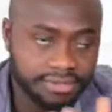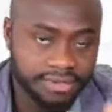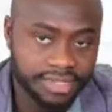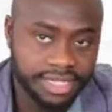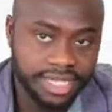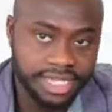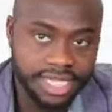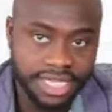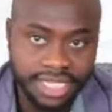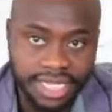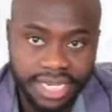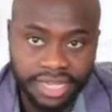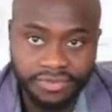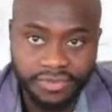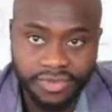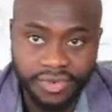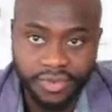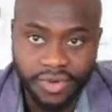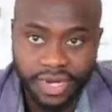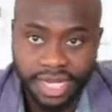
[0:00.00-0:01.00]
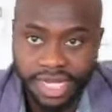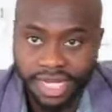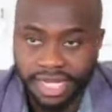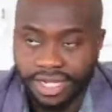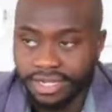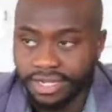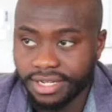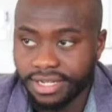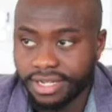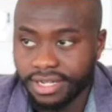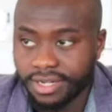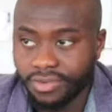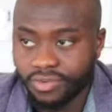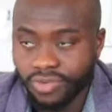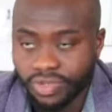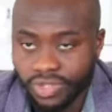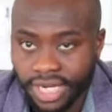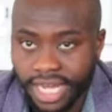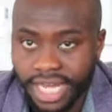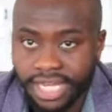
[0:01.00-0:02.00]
this is a delivery work,
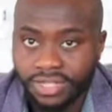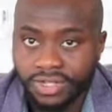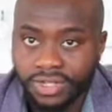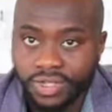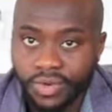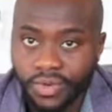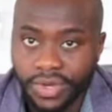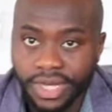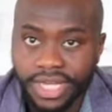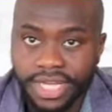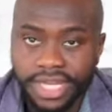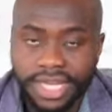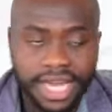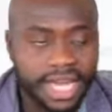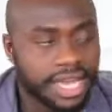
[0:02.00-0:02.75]
would you like to do it?